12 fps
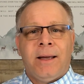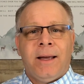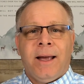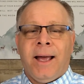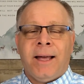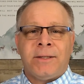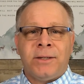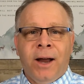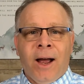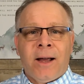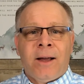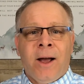has
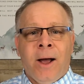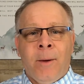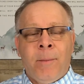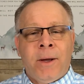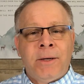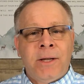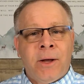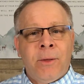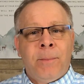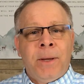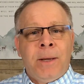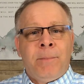not come until
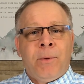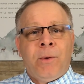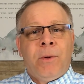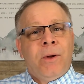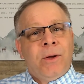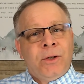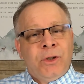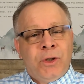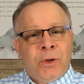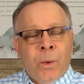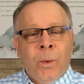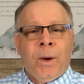the people
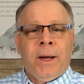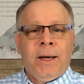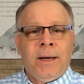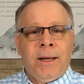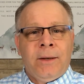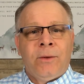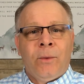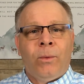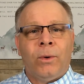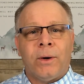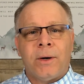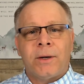join in the
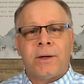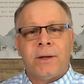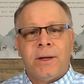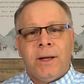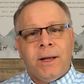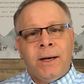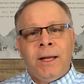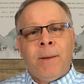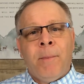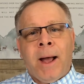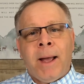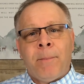work.
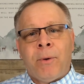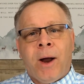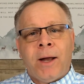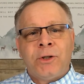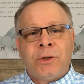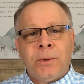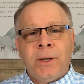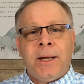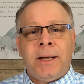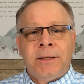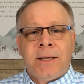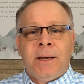Nehemiah brought
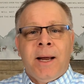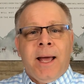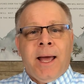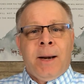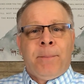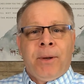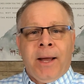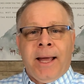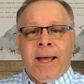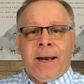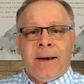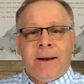trees and a
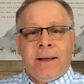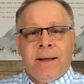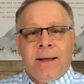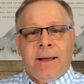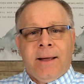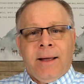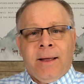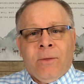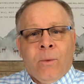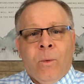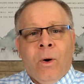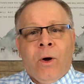plan, and
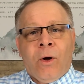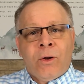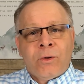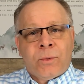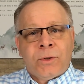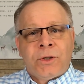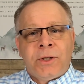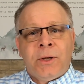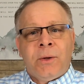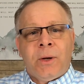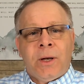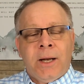the walls were
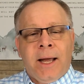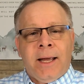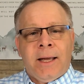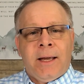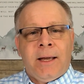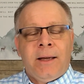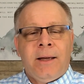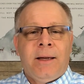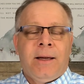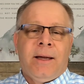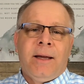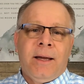still laying
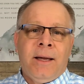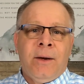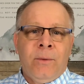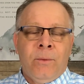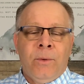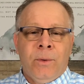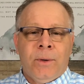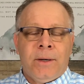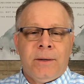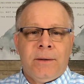in ruin.